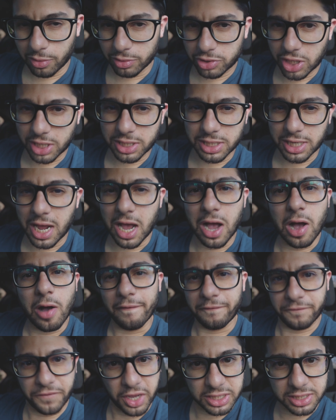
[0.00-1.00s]
checked it
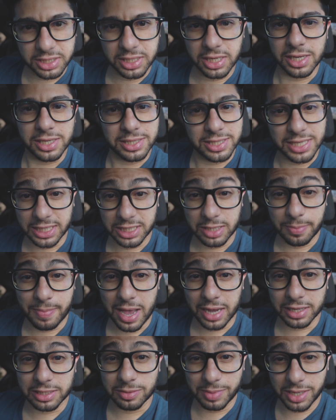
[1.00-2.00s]
out, fixed it, sent it
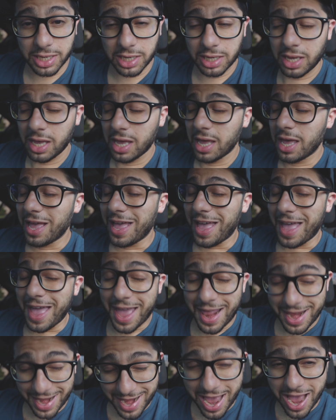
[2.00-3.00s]
back to me,
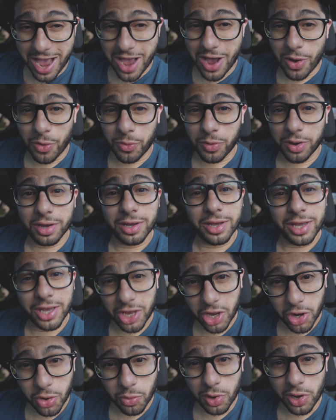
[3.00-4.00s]
and now
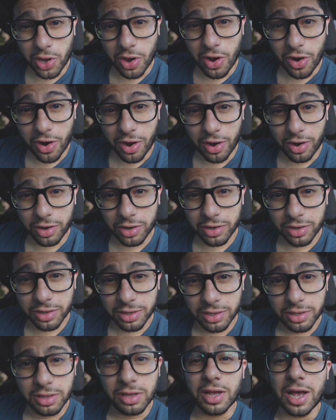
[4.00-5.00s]
here we are
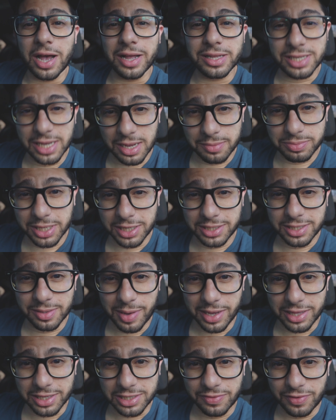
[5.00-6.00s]
attempting to
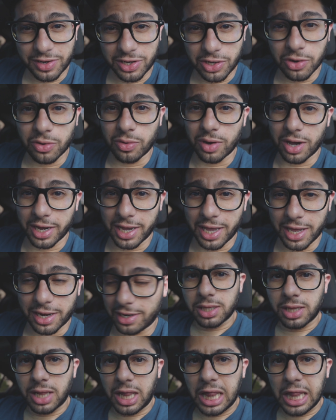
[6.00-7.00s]
make this video
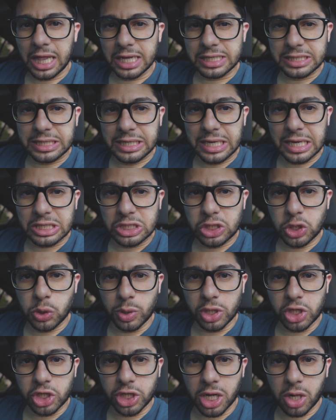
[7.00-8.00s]
again. Well, let's get
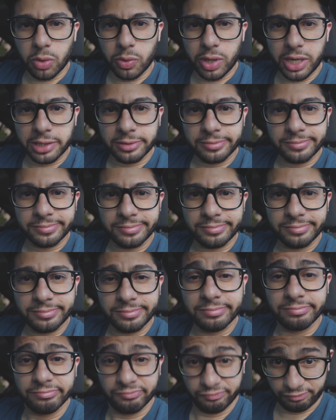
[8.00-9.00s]
to it, shall we?
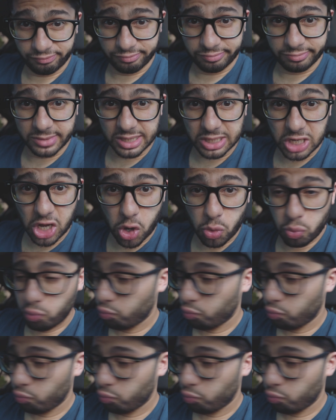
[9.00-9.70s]
Let's go.